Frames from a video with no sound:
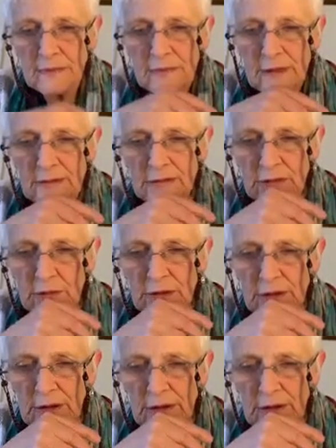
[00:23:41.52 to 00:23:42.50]
don't know
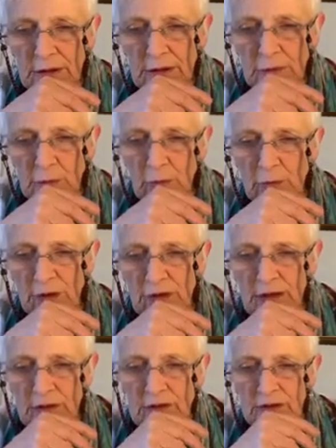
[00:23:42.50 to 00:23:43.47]
whether I can get more on
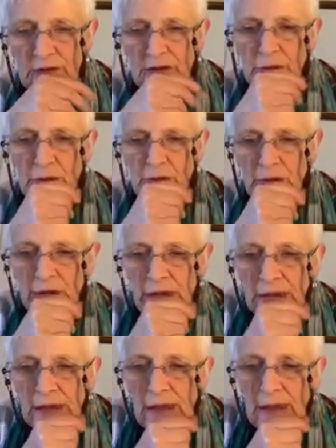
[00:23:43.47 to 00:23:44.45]
that. No,
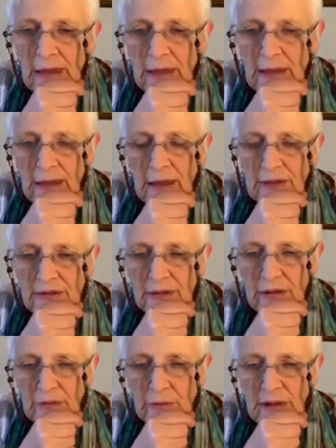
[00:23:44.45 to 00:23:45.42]
I can't
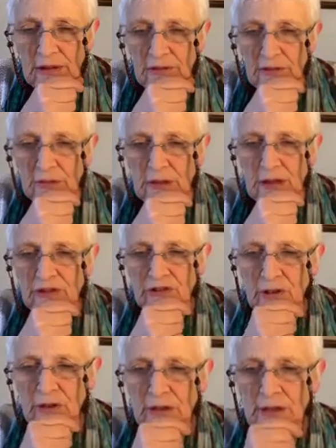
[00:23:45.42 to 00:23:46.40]
get the rest of that,
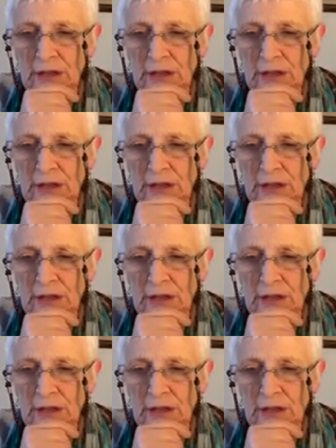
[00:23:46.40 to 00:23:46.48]
John.